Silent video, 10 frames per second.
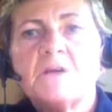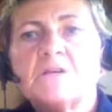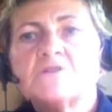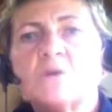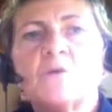
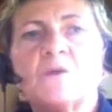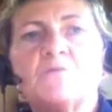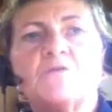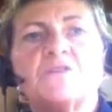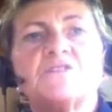So I want to
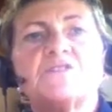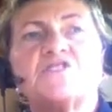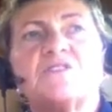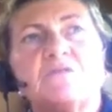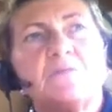move on to the
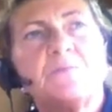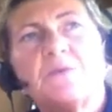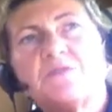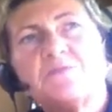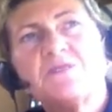Jing River
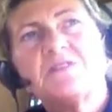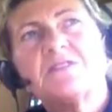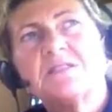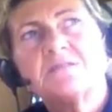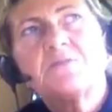points because
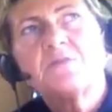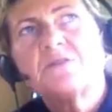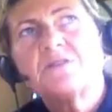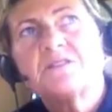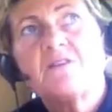these are
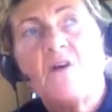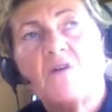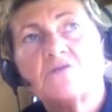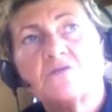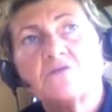points that are
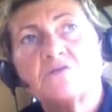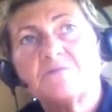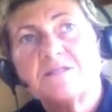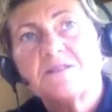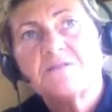also
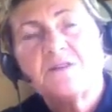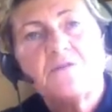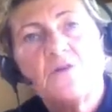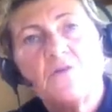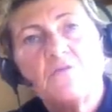specific
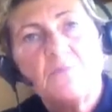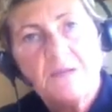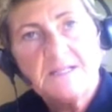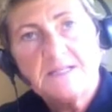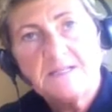for
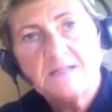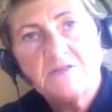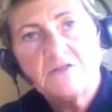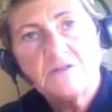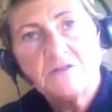rheumatic
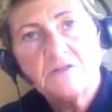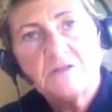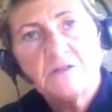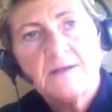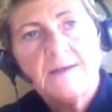conditions.